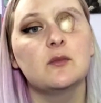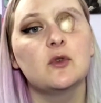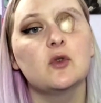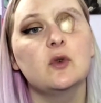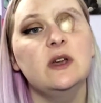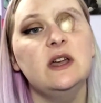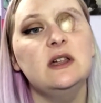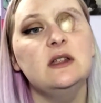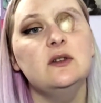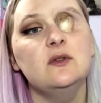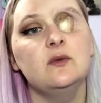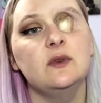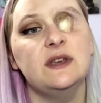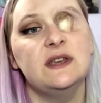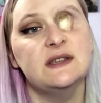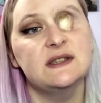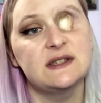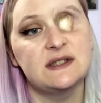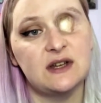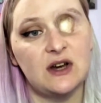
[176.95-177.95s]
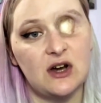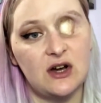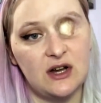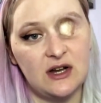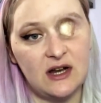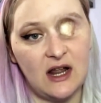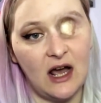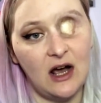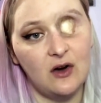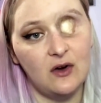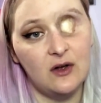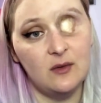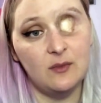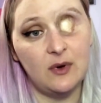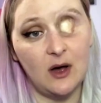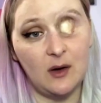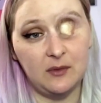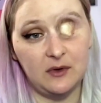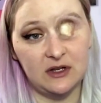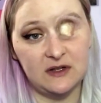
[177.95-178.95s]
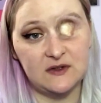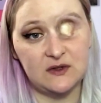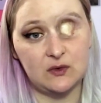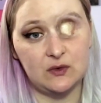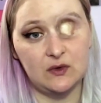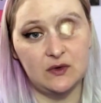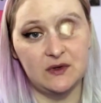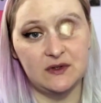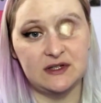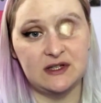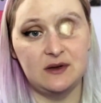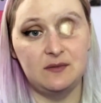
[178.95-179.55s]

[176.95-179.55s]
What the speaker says: Marie Louise started out in public schools